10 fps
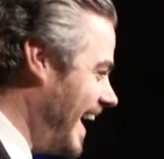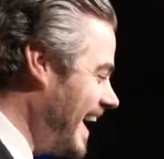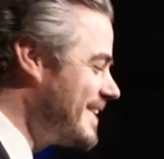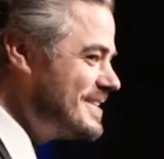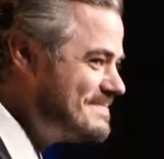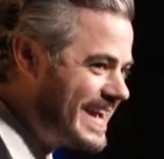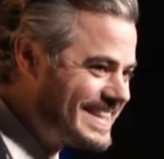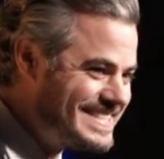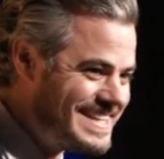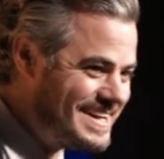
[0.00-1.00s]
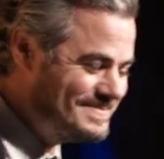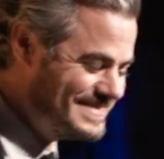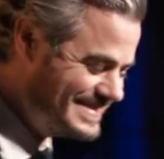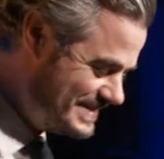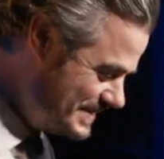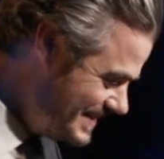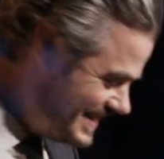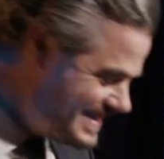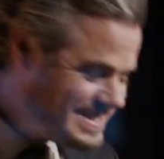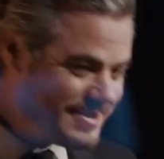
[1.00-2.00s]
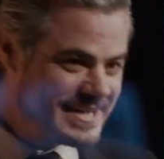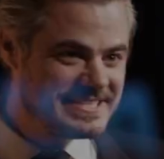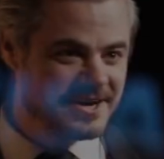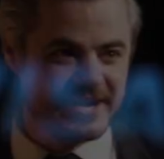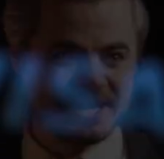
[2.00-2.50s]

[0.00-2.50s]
I couldn't make this up. So I said, all